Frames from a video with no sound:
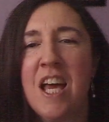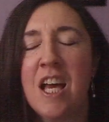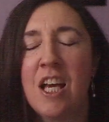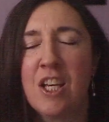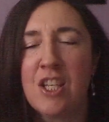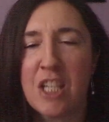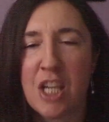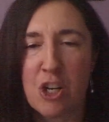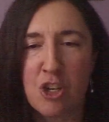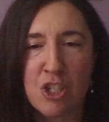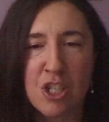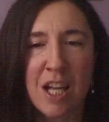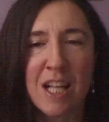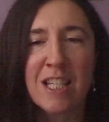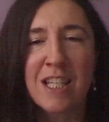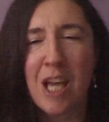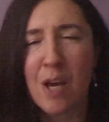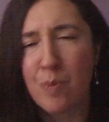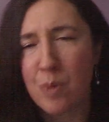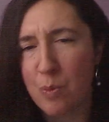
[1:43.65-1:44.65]
because air signs
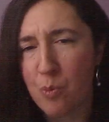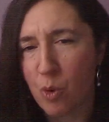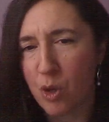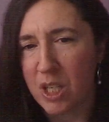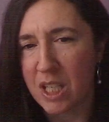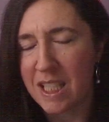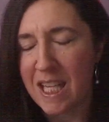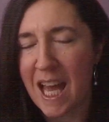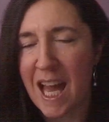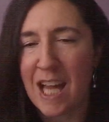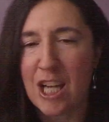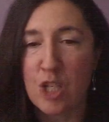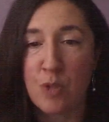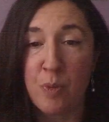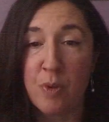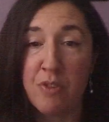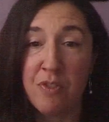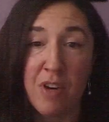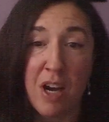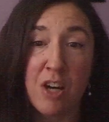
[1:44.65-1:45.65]
can be more detached,
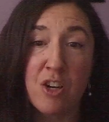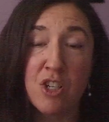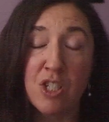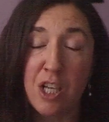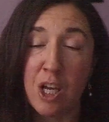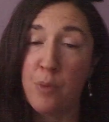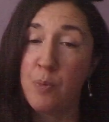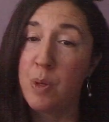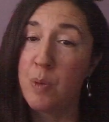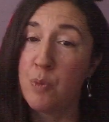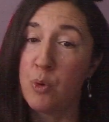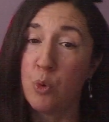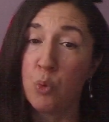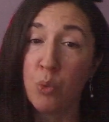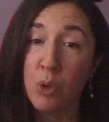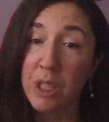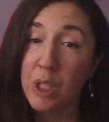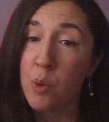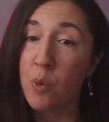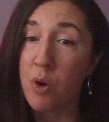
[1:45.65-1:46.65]
but fire sign people
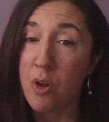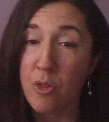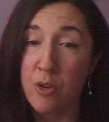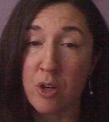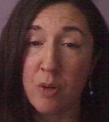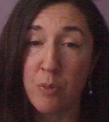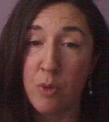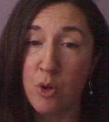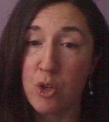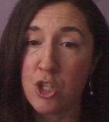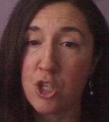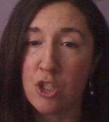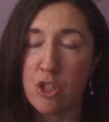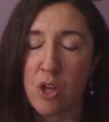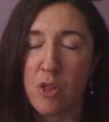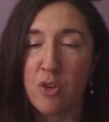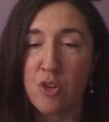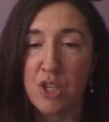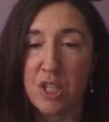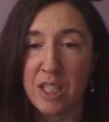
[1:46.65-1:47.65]
really wear their emotions
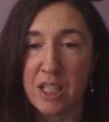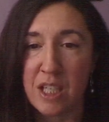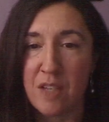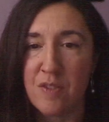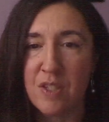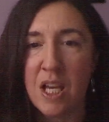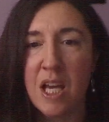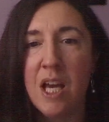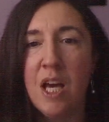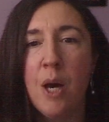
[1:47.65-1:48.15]
on their sleeves.